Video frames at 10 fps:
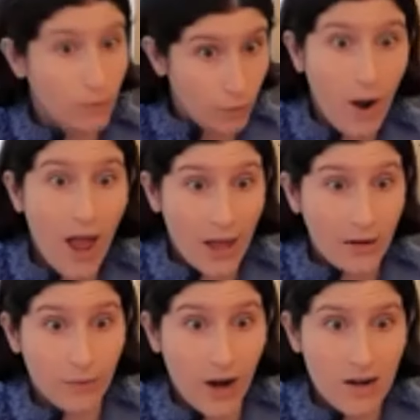Red,
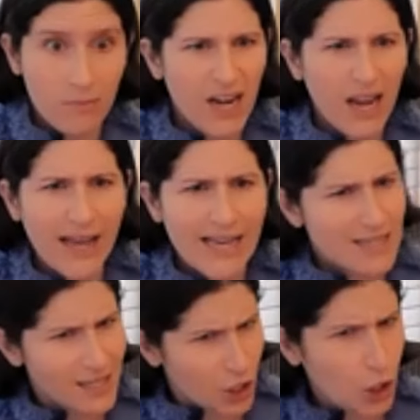right? Meaning, is
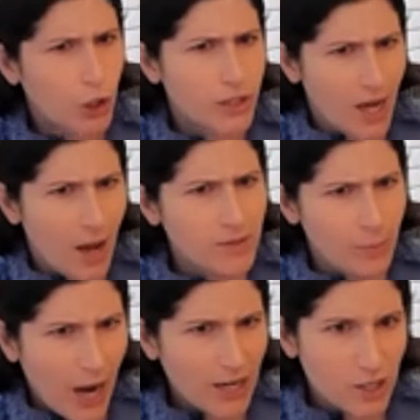this a good time to
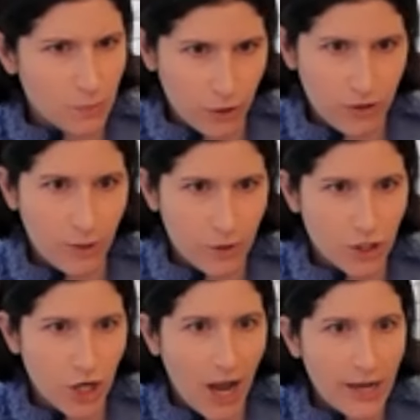practice breathing with a
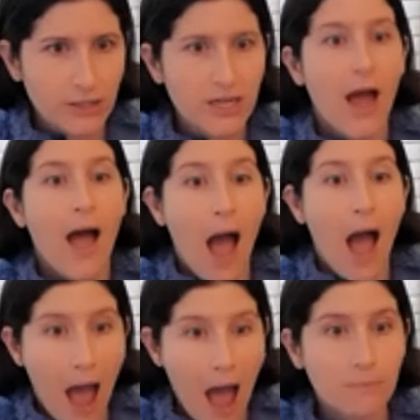child?
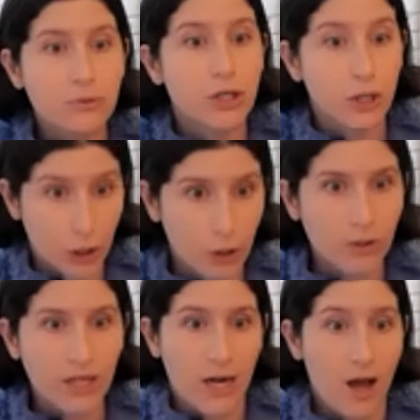
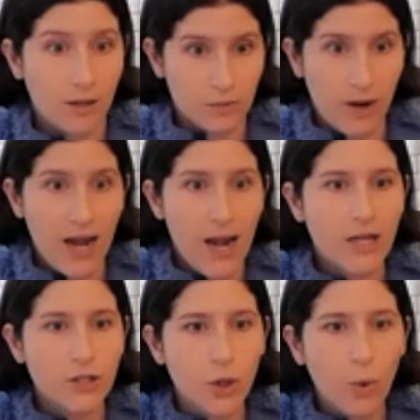Absolutely not, right?
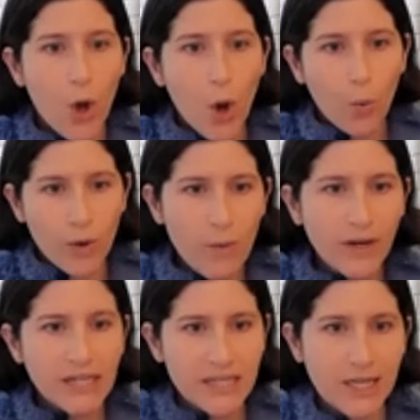And so we
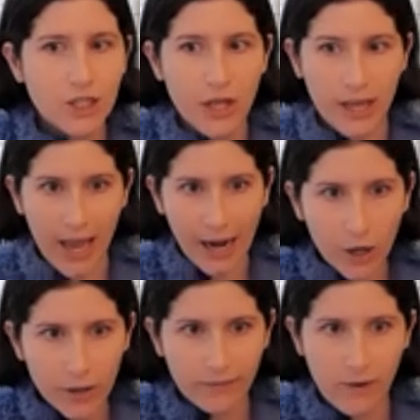want to teach the
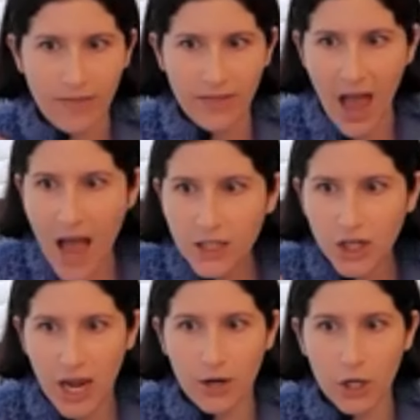caregiver and the
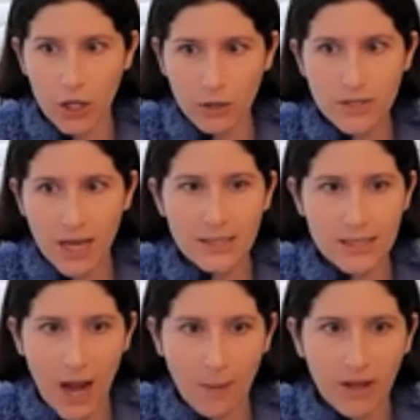educator to use that
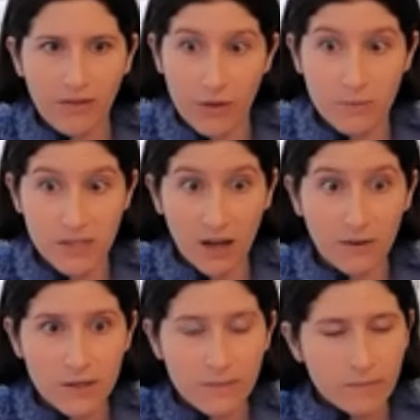stoplight for
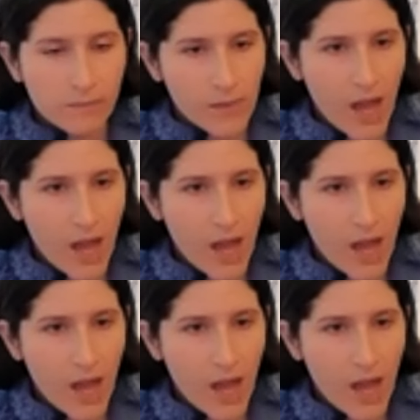themselves. I